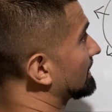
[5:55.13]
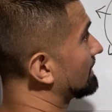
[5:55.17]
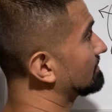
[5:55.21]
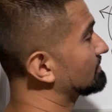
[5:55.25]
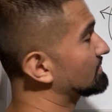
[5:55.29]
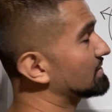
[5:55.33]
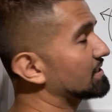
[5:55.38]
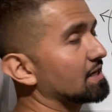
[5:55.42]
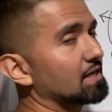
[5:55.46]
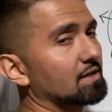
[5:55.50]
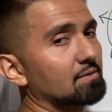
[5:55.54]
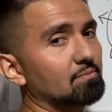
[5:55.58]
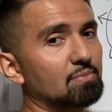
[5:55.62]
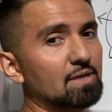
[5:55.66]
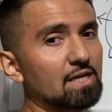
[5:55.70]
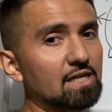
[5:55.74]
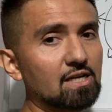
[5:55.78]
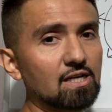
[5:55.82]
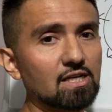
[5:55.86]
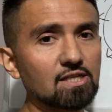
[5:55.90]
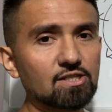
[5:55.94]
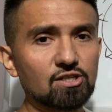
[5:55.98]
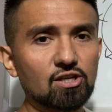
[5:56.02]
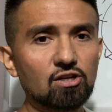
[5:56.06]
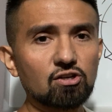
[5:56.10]
comes in,
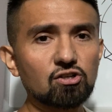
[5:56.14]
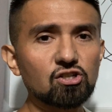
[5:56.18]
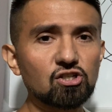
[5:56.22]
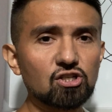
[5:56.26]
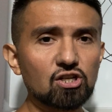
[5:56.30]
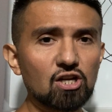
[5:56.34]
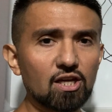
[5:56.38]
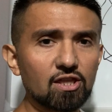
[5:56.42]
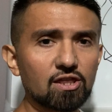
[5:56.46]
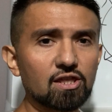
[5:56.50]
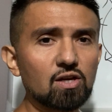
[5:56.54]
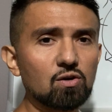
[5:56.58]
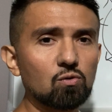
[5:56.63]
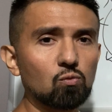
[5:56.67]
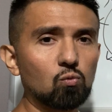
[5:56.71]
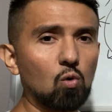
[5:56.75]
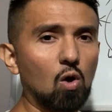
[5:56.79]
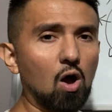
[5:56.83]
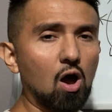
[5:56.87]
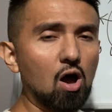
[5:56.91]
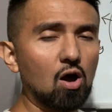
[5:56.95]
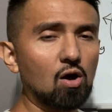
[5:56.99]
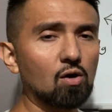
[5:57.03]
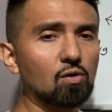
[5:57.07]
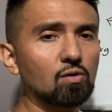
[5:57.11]
because there's nothing
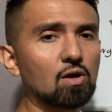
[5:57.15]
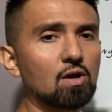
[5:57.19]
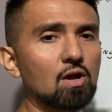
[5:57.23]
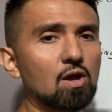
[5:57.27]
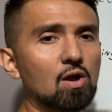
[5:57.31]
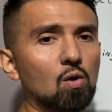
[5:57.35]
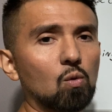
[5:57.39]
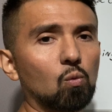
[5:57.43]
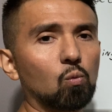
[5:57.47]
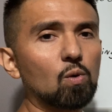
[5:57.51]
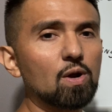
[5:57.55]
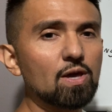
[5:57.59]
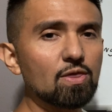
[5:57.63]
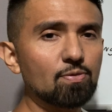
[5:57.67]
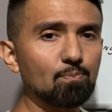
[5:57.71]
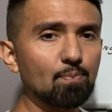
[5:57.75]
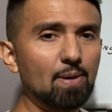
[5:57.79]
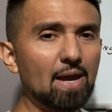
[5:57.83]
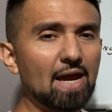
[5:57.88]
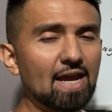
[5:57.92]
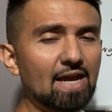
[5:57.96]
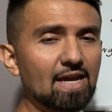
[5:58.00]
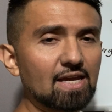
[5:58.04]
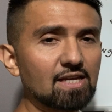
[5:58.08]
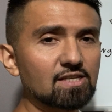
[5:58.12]
wrong with
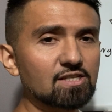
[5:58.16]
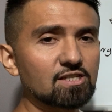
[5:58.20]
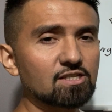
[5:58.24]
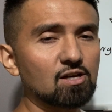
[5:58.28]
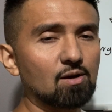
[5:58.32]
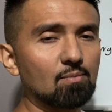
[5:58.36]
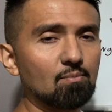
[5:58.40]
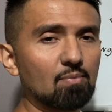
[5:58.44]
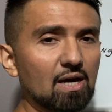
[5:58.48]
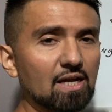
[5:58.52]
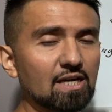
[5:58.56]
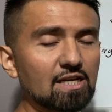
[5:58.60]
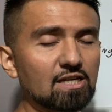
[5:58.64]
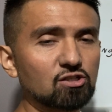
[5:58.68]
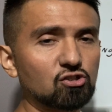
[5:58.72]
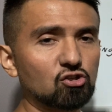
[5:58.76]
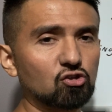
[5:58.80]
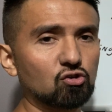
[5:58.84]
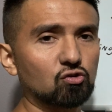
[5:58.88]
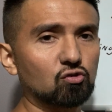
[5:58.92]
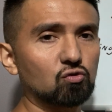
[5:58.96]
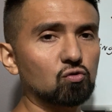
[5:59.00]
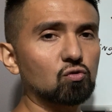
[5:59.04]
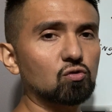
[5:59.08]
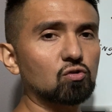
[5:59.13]
paying somebody
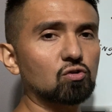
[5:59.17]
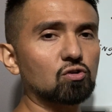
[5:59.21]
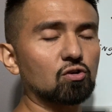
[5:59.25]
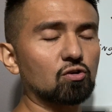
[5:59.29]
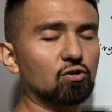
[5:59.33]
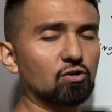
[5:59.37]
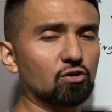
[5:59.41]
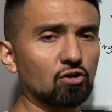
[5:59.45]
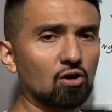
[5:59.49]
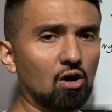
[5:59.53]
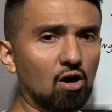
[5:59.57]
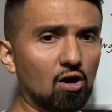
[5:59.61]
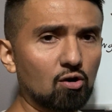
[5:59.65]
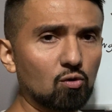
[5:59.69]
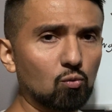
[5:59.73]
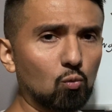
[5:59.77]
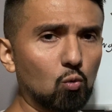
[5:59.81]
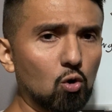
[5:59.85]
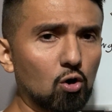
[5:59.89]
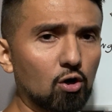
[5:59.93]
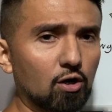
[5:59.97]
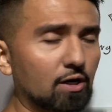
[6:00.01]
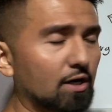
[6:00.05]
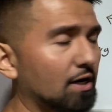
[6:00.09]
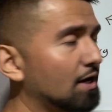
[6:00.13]
to do your yard
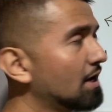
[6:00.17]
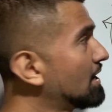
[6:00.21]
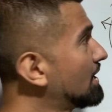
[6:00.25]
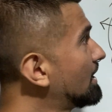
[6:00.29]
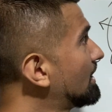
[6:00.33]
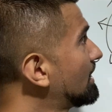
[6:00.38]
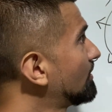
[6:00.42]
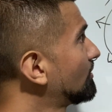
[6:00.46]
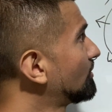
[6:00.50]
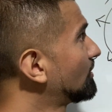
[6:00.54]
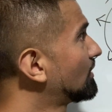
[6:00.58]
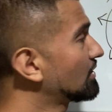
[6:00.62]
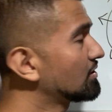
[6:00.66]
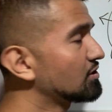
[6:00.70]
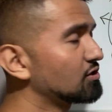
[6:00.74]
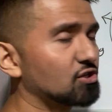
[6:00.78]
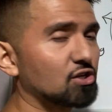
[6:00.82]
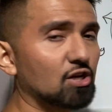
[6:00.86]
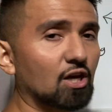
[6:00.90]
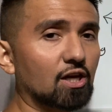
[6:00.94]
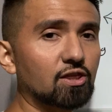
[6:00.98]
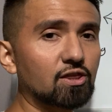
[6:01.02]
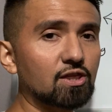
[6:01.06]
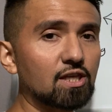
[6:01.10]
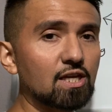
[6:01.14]
work. There's
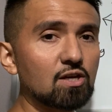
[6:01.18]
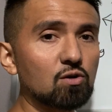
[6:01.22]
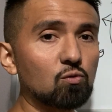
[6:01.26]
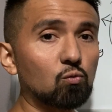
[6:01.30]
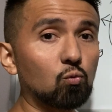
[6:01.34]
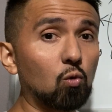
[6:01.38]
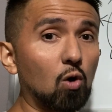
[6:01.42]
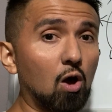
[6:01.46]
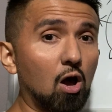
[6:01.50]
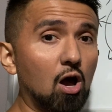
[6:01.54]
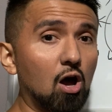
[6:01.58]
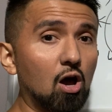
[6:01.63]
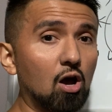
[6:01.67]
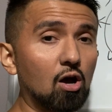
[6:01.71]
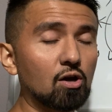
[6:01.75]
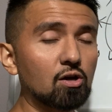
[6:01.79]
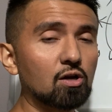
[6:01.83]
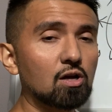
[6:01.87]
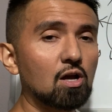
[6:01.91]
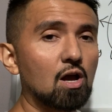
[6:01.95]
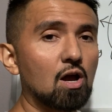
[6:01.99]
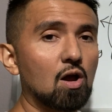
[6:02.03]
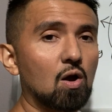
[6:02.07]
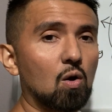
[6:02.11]
nothing wrong